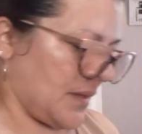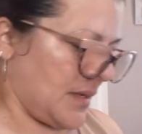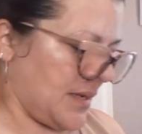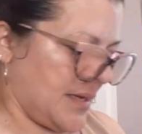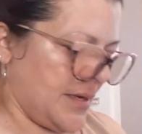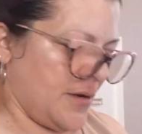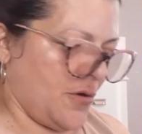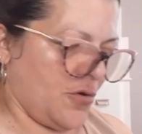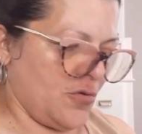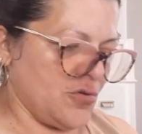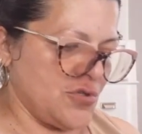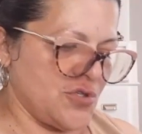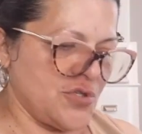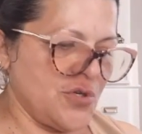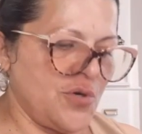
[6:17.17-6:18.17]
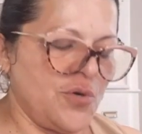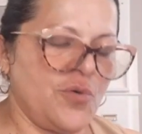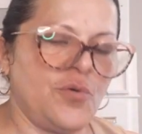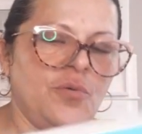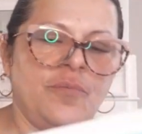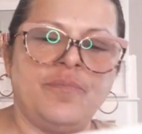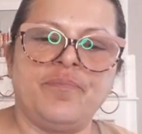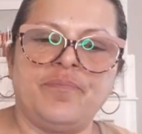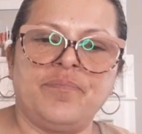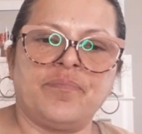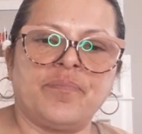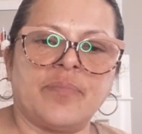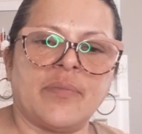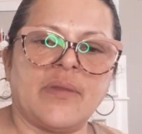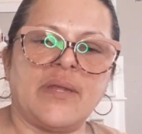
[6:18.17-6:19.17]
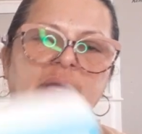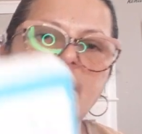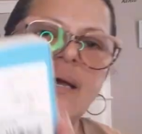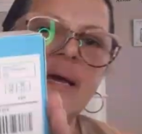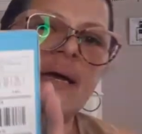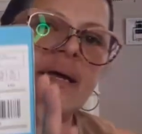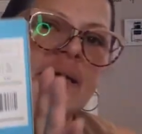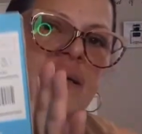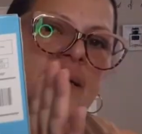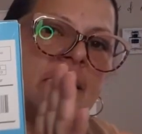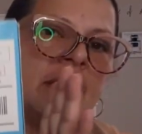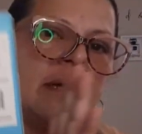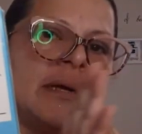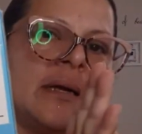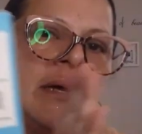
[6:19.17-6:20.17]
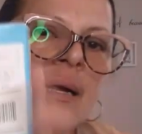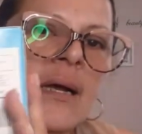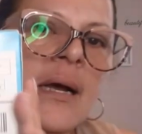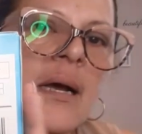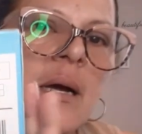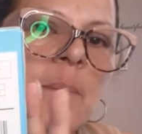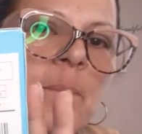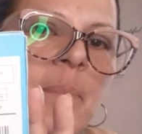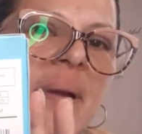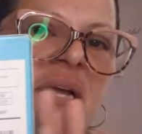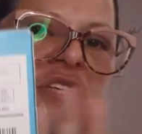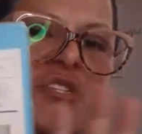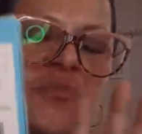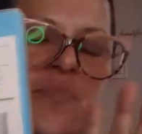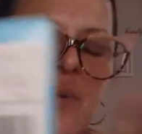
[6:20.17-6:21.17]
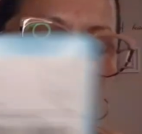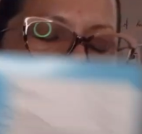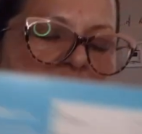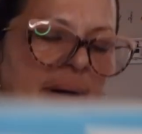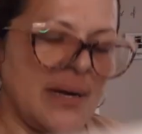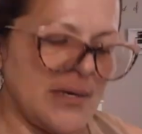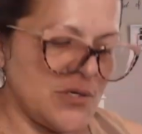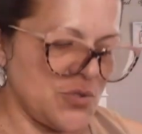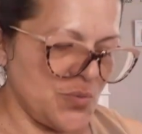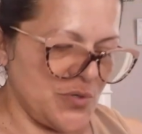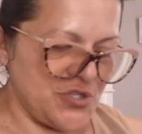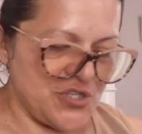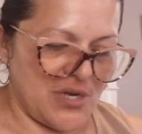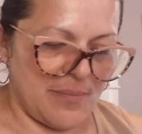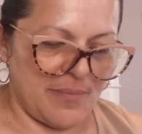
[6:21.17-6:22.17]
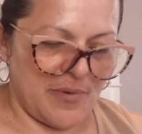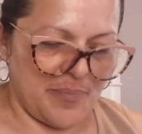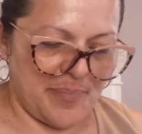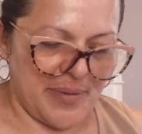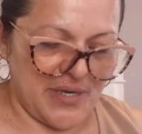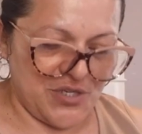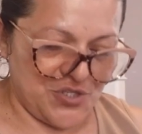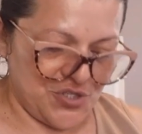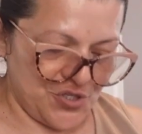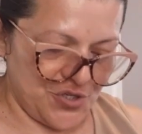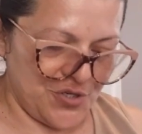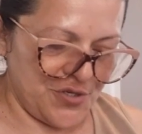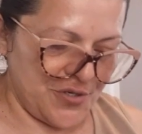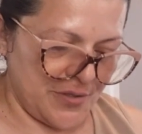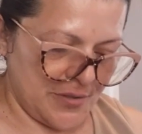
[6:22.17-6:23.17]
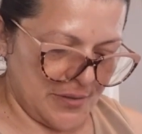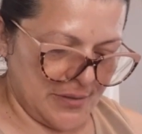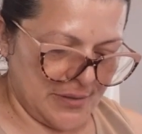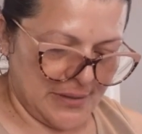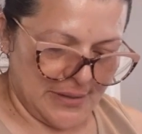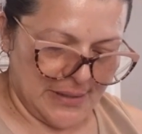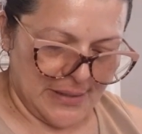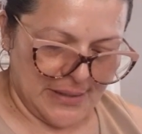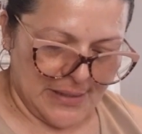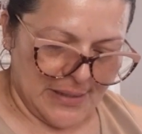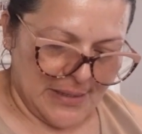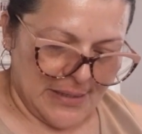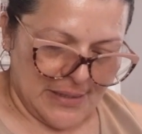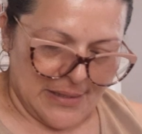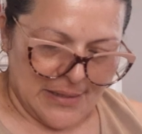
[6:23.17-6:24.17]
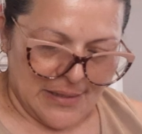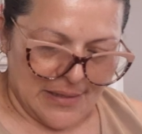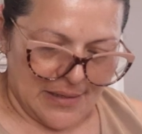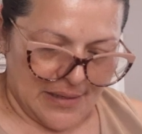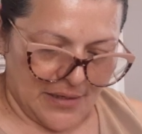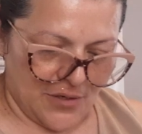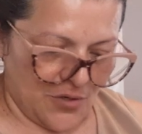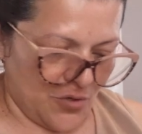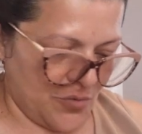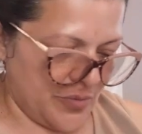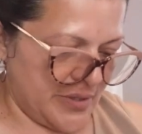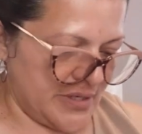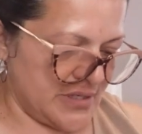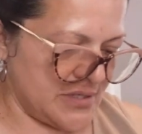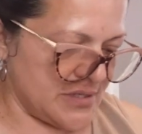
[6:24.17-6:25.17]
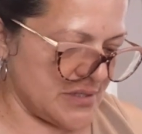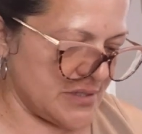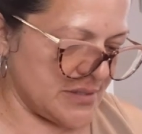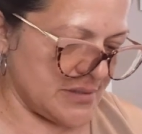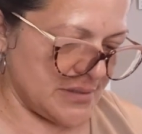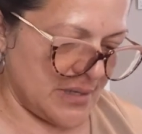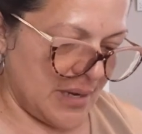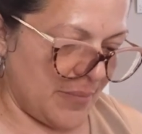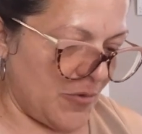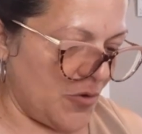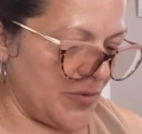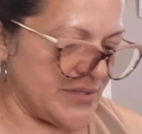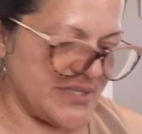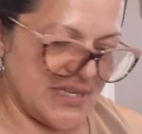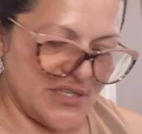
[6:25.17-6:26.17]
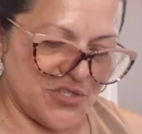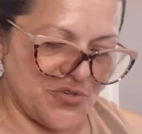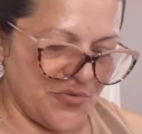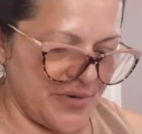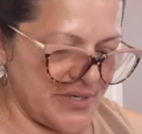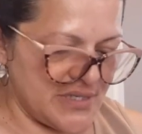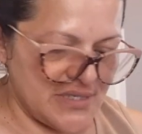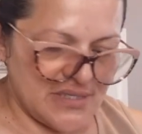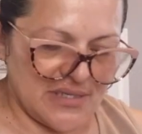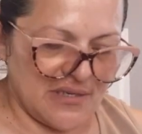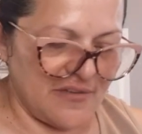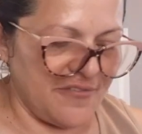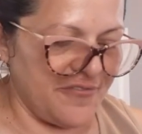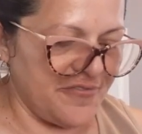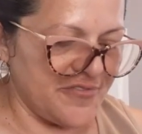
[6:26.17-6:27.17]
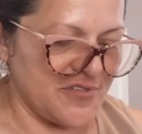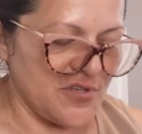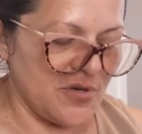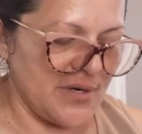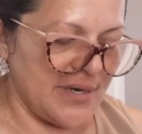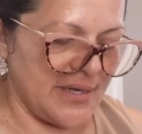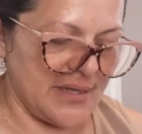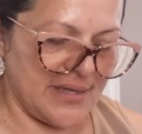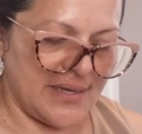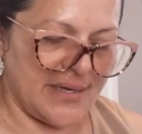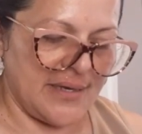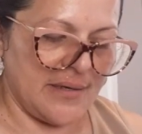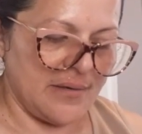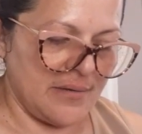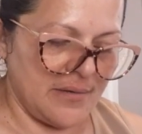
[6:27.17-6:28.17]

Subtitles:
I also get a pinch me box, which I'm a pincher. I'm always entering stuff, so like that.